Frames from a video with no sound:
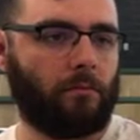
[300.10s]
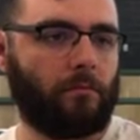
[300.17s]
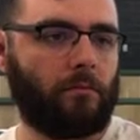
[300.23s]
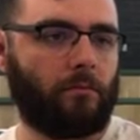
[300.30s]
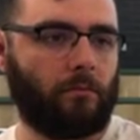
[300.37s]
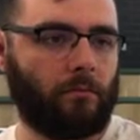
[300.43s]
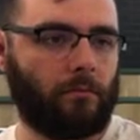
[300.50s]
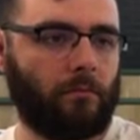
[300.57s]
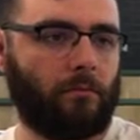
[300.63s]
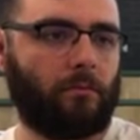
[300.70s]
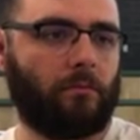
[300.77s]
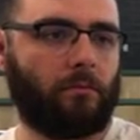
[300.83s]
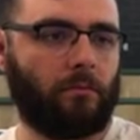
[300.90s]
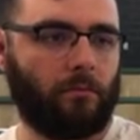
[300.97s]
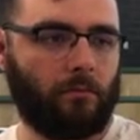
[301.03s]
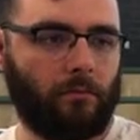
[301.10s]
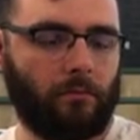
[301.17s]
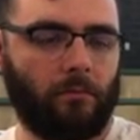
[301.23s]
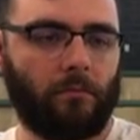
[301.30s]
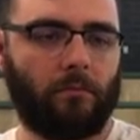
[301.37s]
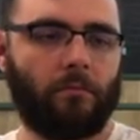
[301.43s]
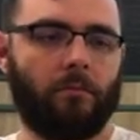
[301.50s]

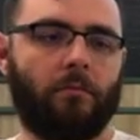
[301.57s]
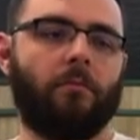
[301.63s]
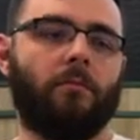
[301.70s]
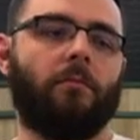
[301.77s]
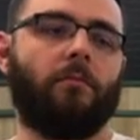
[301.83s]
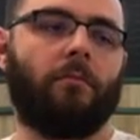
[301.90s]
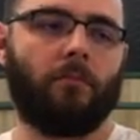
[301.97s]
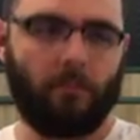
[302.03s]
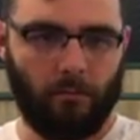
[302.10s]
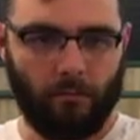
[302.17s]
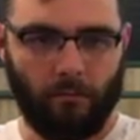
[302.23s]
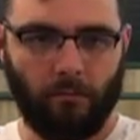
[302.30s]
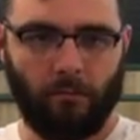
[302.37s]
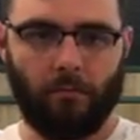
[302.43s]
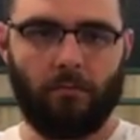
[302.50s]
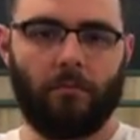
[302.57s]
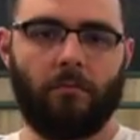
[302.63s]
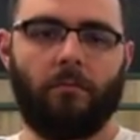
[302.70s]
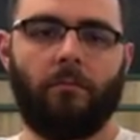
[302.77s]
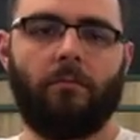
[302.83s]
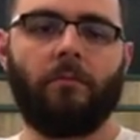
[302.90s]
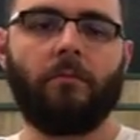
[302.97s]

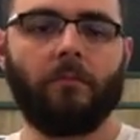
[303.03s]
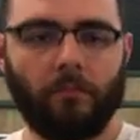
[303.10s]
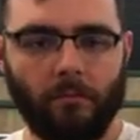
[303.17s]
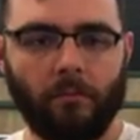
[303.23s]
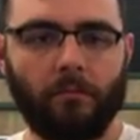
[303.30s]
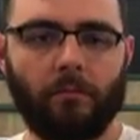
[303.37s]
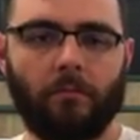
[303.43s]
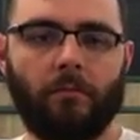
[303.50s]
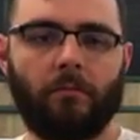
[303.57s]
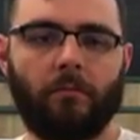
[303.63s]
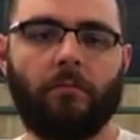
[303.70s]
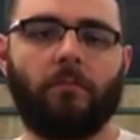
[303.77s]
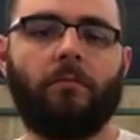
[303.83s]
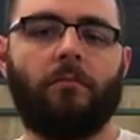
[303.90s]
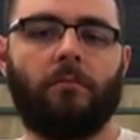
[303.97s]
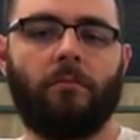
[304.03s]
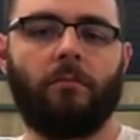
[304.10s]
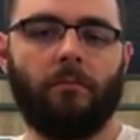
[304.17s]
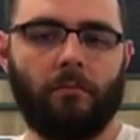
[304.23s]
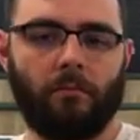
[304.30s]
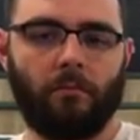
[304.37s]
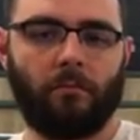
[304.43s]

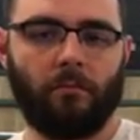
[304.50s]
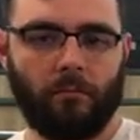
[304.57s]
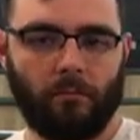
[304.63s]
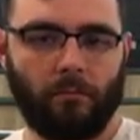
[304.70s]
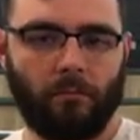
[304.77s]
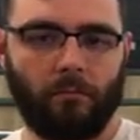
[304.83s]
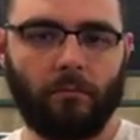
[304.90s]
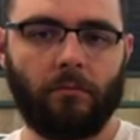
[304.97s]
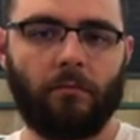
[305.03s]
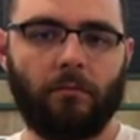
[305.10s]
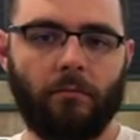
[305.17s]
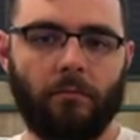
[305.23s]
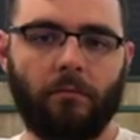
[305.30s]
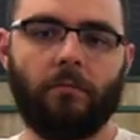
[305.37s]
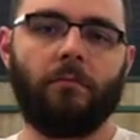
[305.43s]
(not speaking)